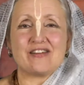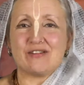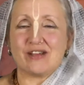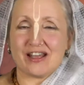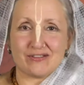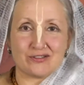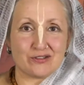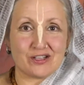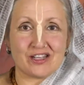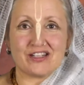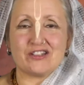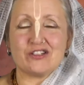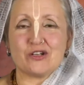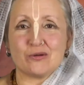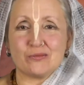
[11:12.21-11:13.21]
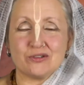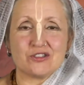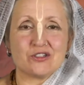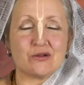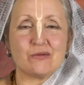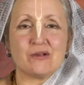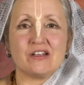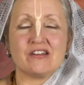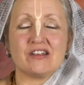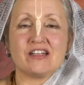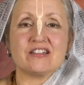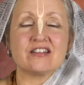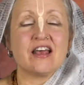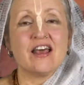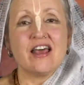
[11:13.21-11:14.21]
We have to get a job and so many
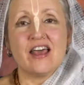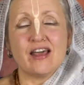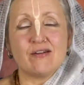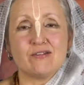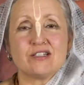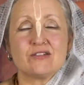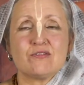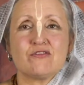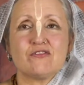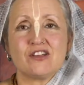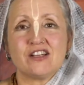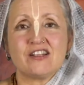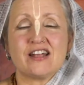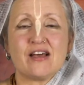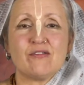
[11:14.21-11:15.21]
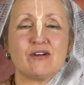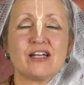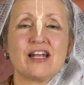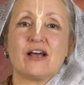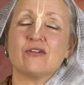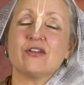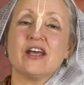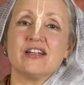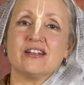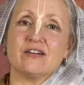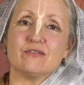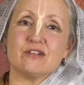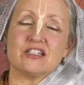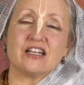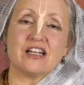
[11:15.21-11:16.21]
things. And once we figure that one out, then
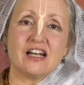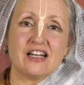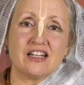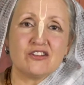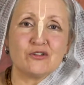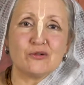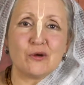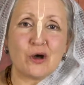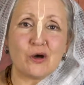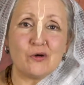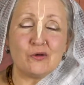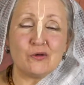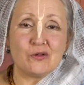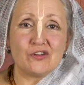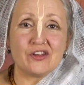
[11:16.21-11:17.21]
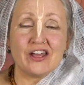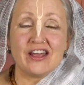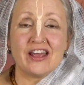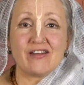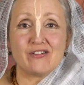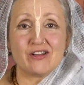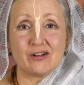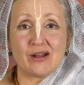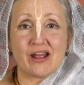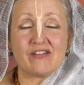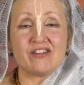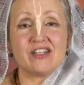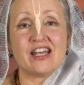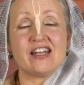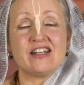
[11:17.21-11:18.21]
we're suddenly too old and we don't have
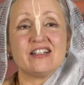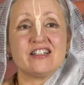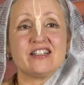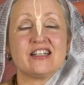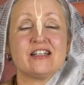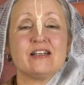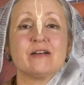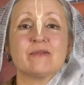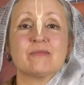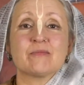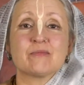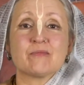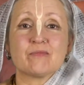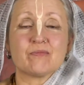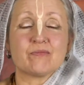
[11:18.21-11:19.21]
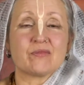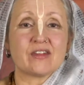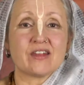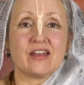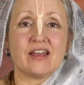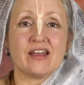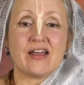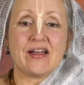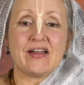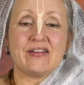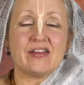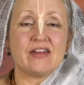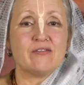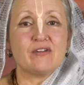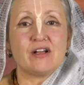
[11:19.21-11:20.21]
the energy. And
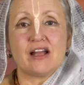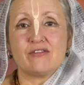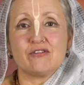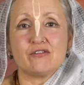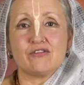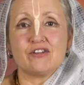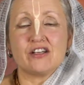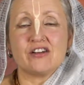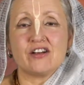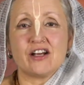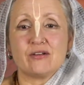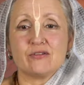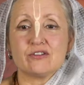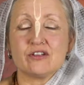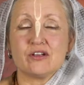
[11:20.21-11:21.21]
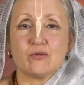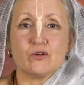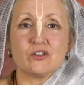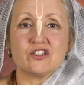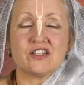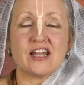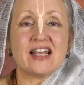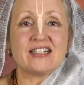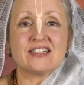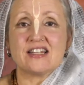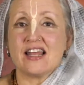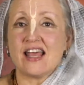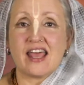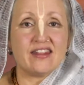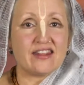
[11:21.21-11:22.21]
then we'll have to figure out what's next.
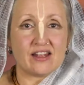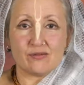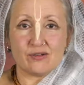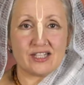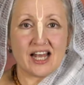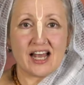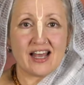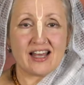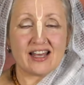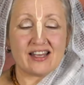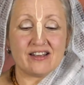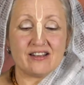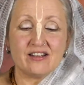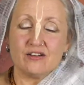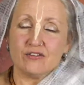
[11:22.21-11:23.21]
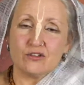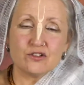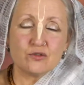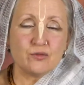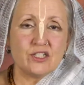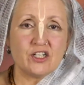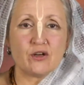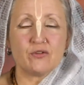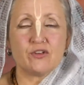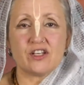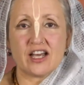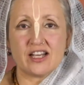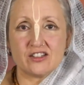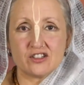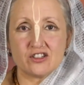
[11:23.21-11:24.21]
And then we die. Of course, we don't
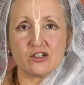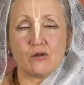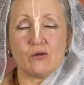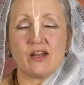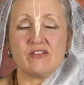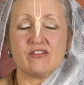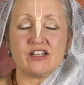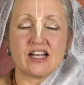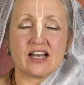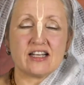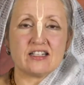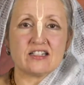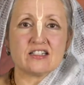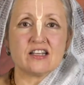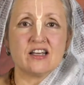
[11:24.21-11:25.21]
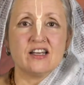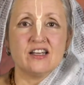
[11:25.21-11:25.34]
die. The soul never dies.